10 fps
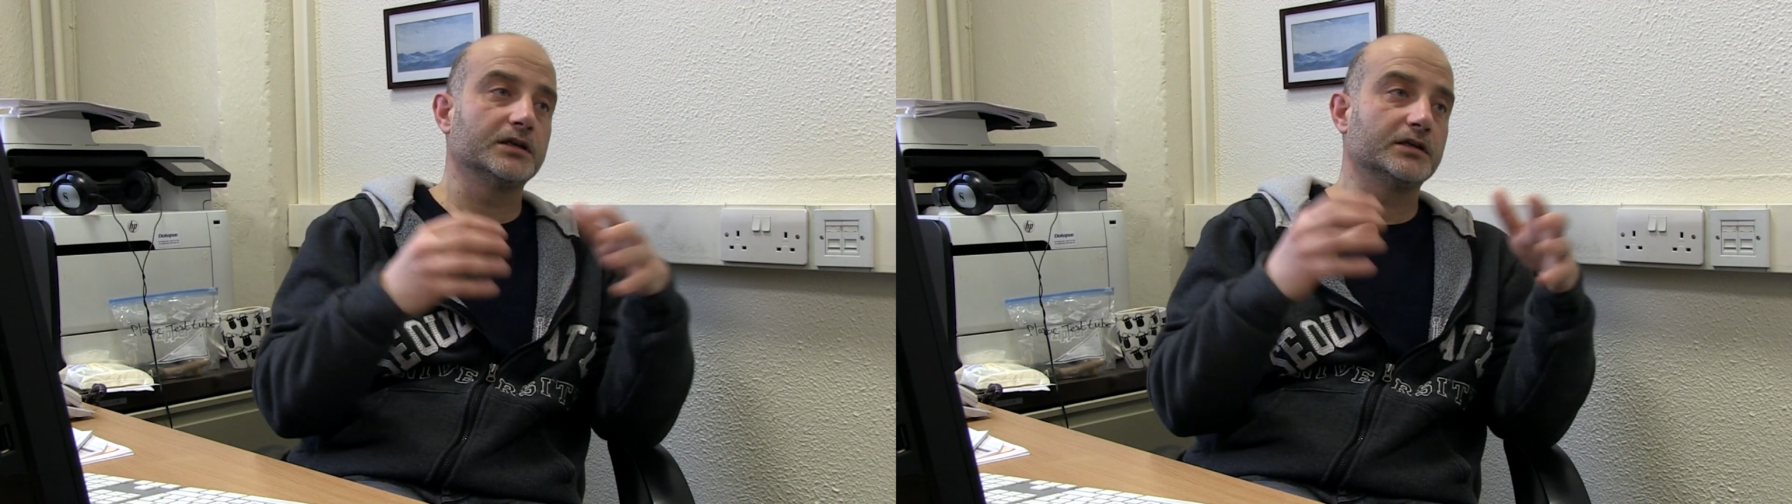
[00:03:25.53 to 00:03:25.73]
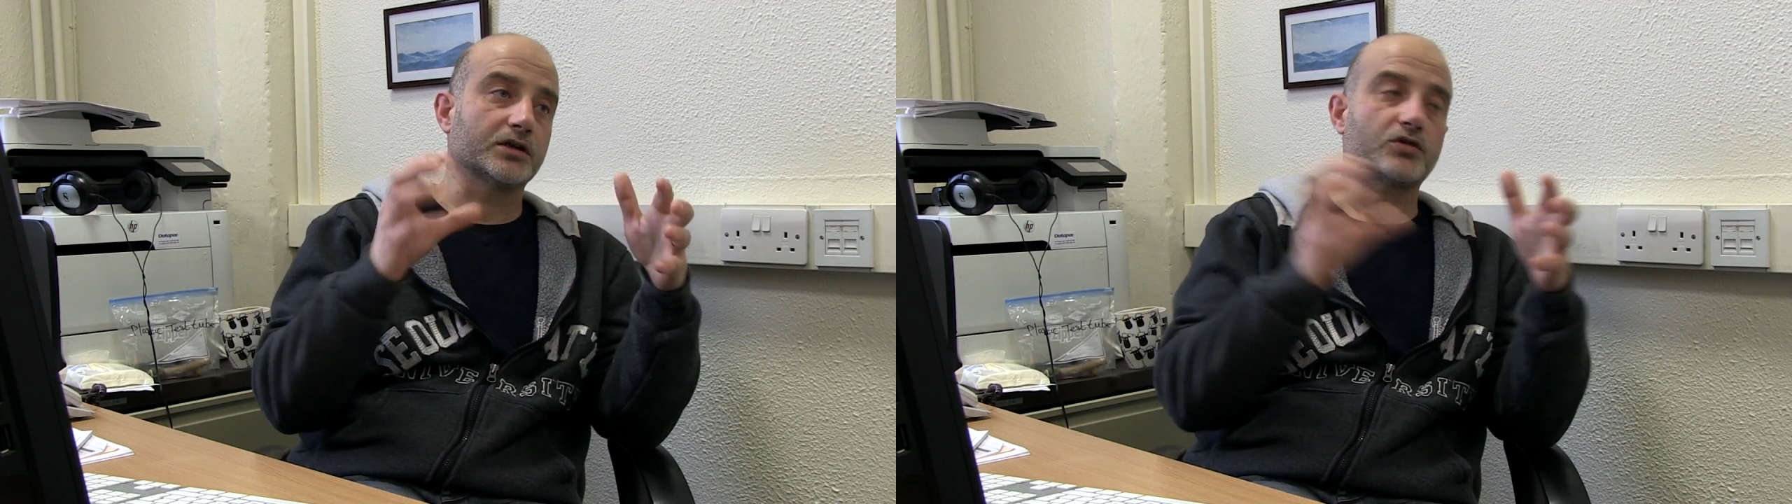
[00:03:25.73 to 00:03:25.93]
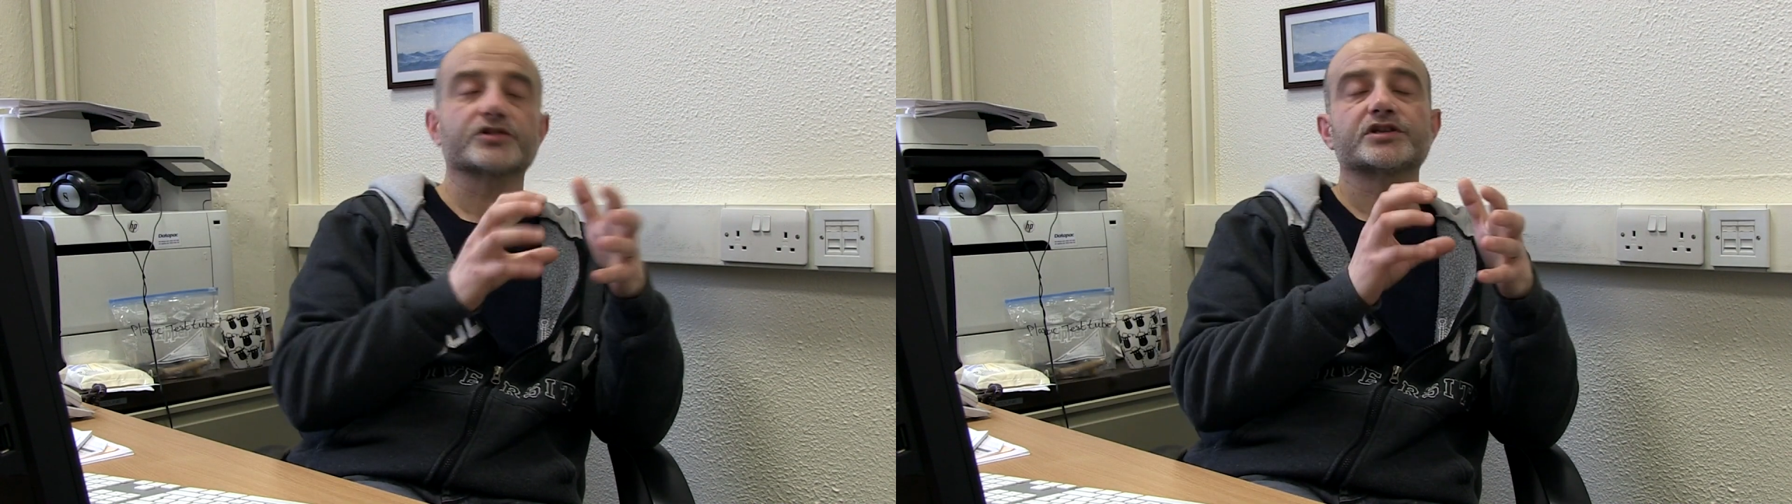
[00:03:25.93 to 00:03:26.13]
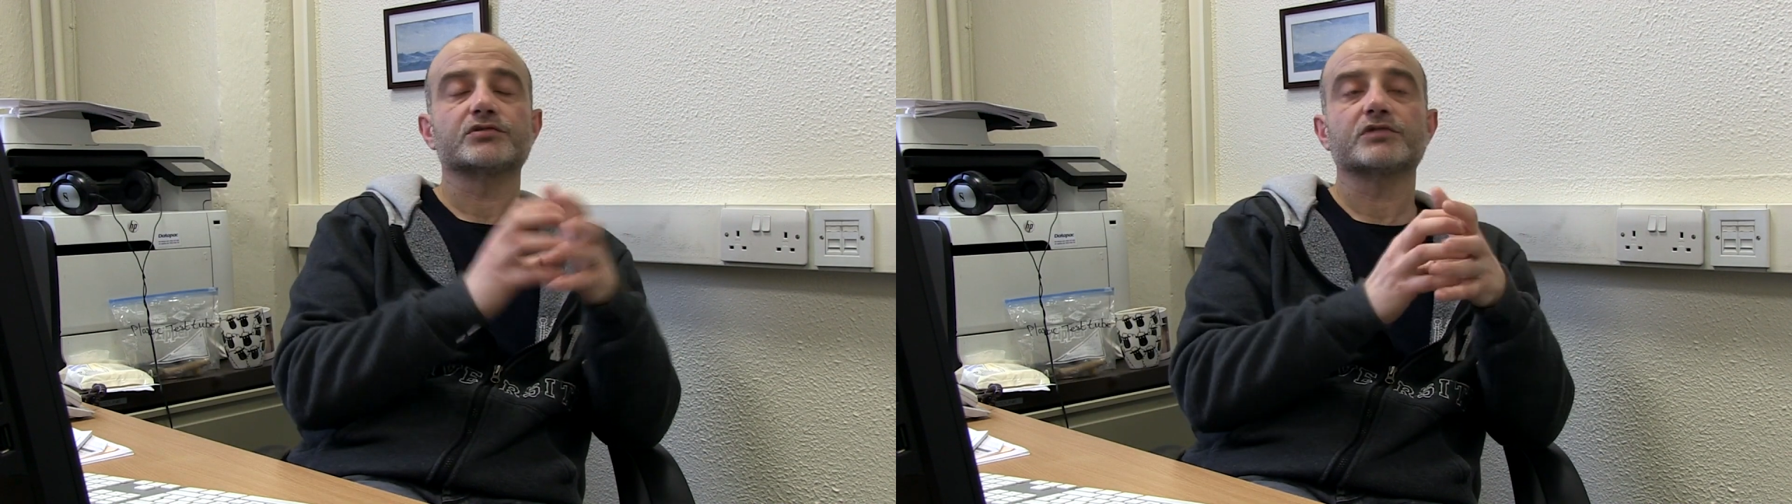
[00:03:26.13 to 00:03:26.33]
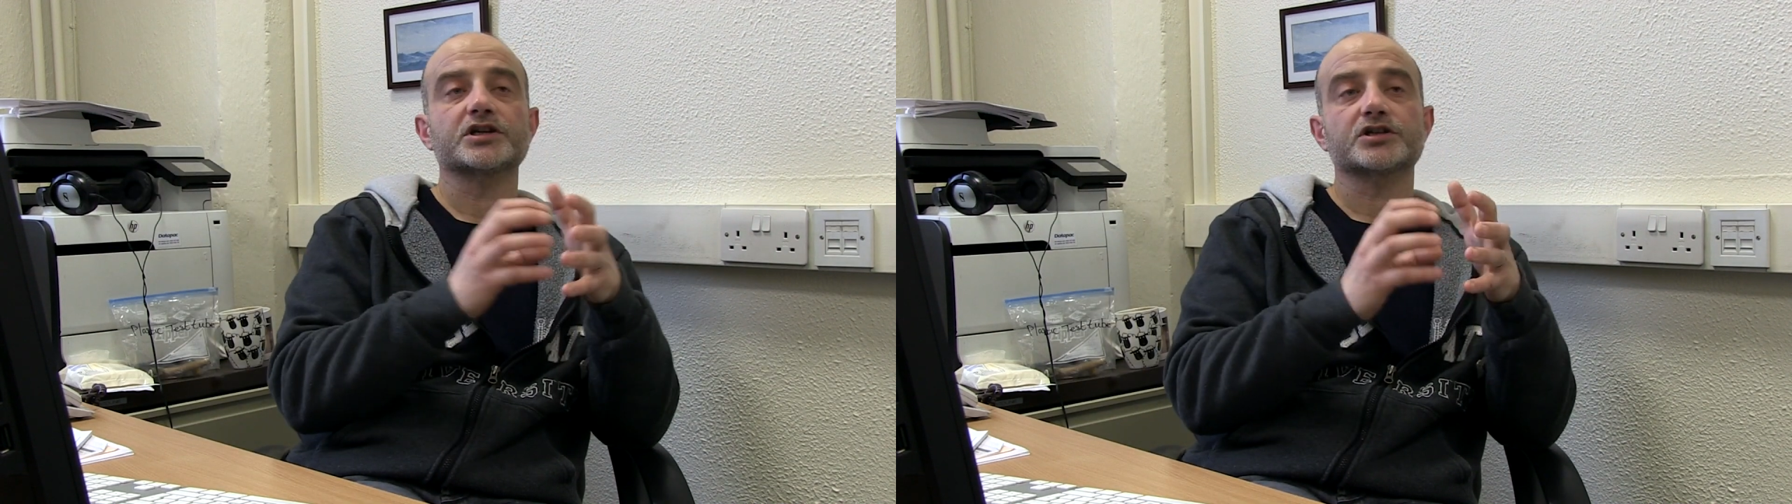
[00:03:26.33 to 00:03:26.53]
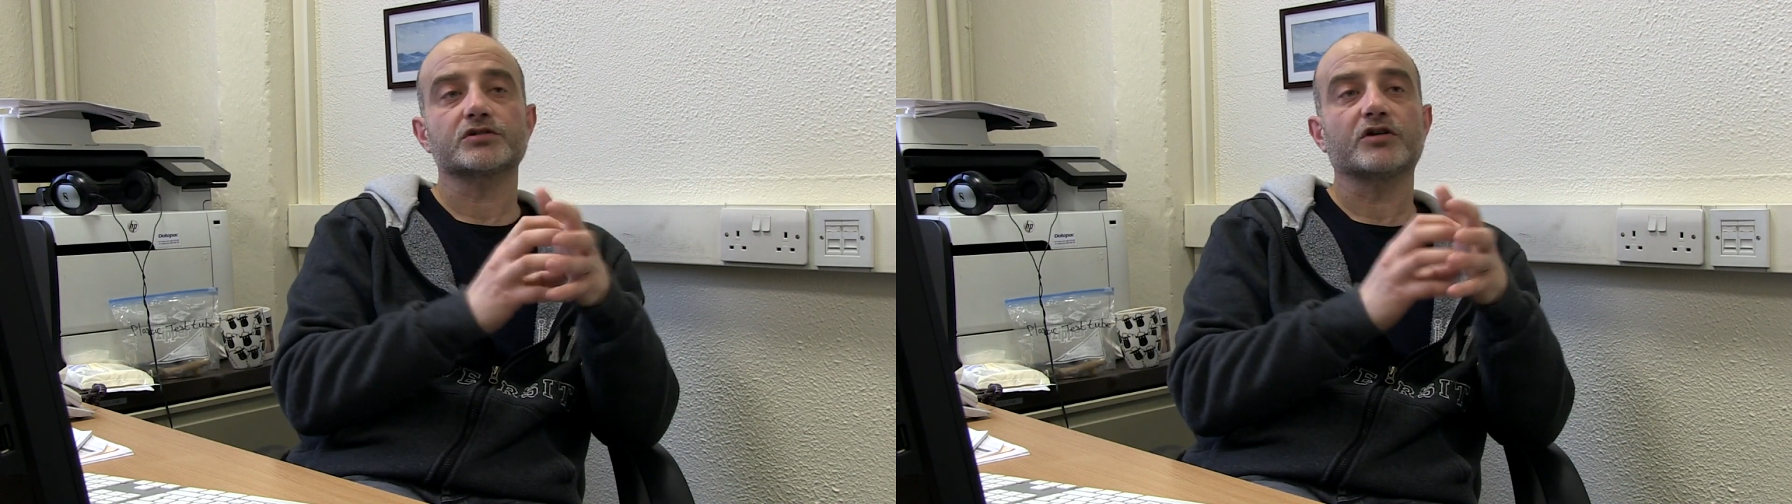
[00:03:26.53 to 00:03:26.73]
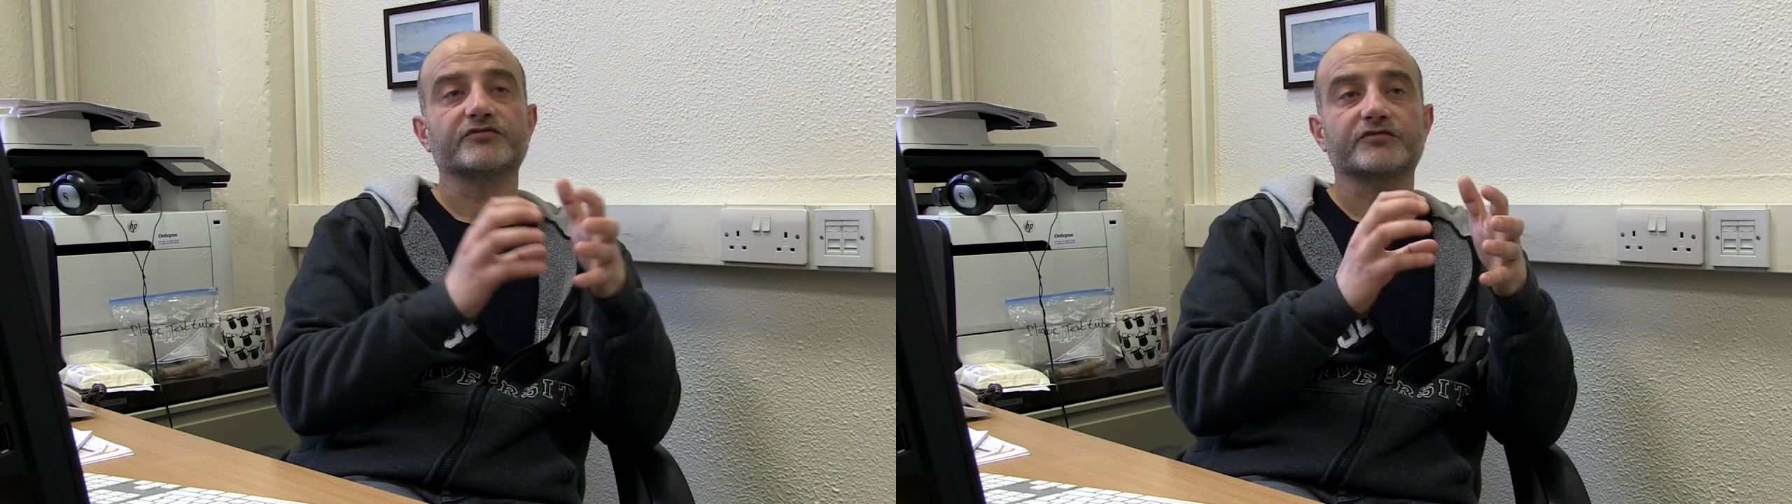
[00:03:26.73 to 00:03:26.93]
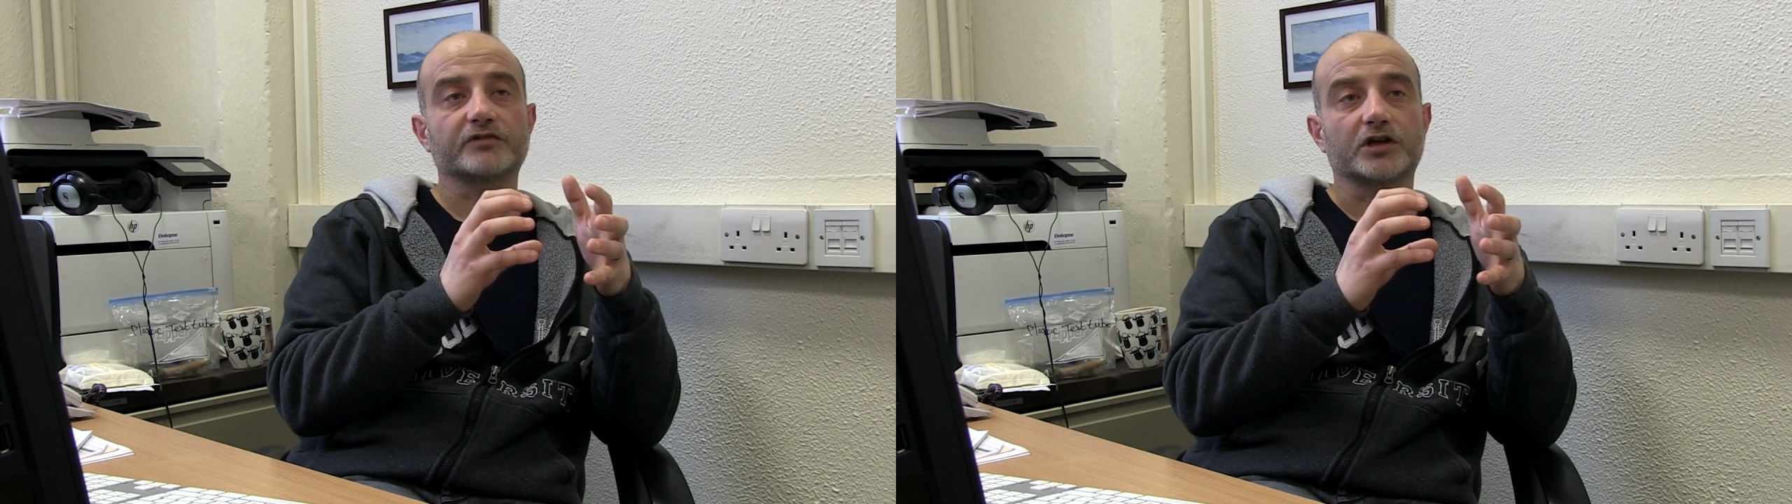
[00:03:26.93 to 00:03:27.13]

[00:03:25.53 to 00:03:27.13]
the concentration of